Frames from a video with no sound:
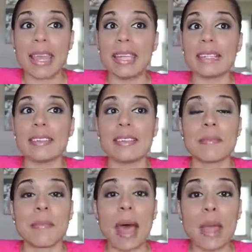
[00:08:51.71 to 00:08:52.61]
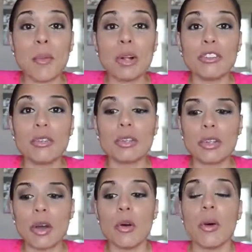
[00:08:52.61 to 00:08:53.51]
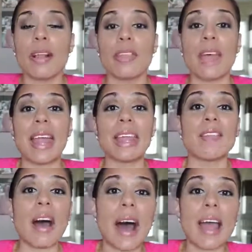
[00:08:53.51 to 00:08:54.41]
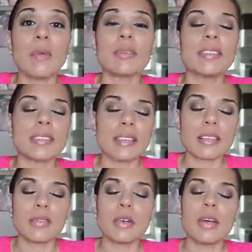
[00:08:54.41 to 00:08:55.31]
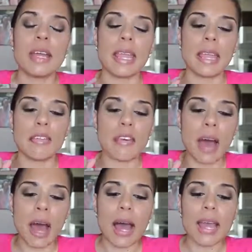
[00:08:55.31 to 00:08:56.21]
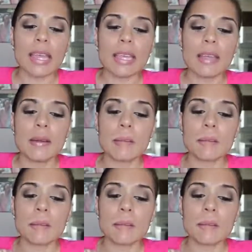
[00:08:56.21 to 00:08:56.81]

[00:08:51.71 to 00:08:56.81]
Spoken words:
And I want you to know that if I was successful, if I,